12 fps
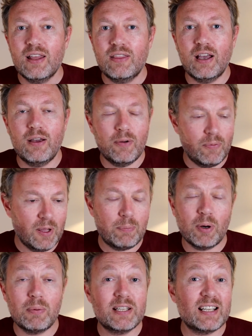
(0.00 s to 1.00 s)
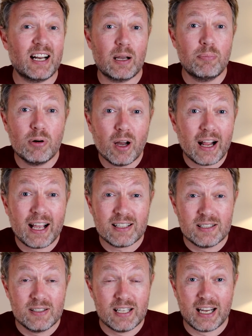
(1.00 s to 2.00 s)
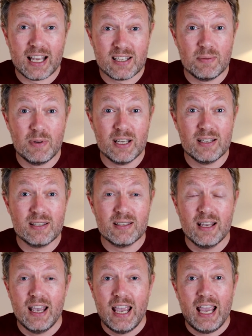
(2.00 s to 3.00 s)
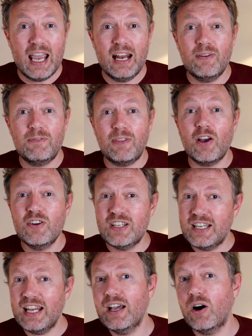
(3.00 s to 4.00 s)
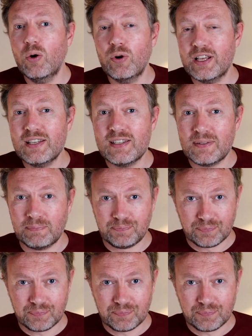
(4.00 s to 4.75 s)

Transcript: they're probably selling a product to customers, and if those shareholders